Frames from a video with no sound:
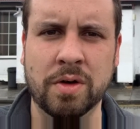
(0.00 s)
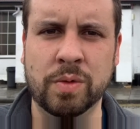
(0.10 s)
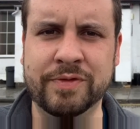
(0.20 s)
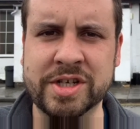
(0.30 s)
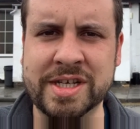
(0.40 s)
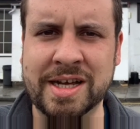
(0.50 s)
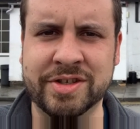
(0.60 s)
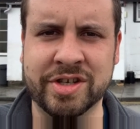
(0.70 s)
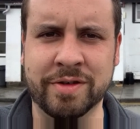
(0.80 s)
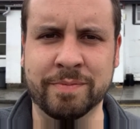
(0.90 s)
We've just had
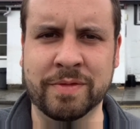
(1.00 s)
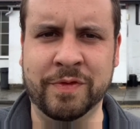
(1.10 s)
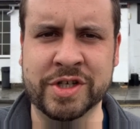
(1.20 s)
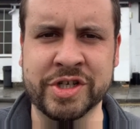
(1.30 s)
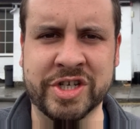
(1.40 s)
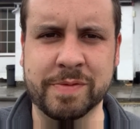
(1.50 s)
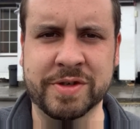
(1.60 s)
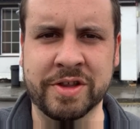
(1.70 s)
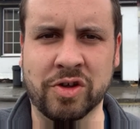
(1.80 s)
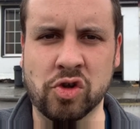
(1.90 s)
some fish and chips
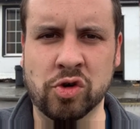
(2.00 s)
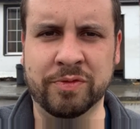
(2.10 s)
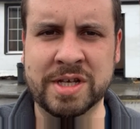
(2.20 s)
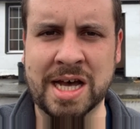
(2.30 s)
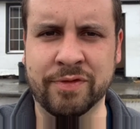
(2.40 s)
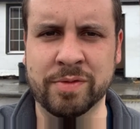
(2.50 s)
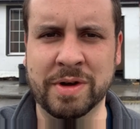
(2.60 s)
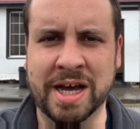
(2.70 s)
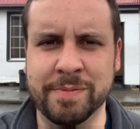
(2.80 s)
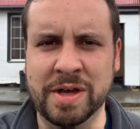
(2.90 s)
in the Globe Tavern
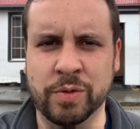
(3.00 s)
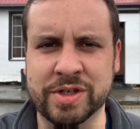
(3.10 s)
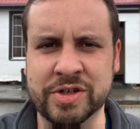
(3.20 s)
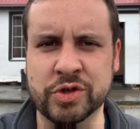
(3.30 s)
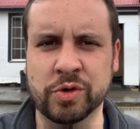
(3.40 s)
behind me, which is the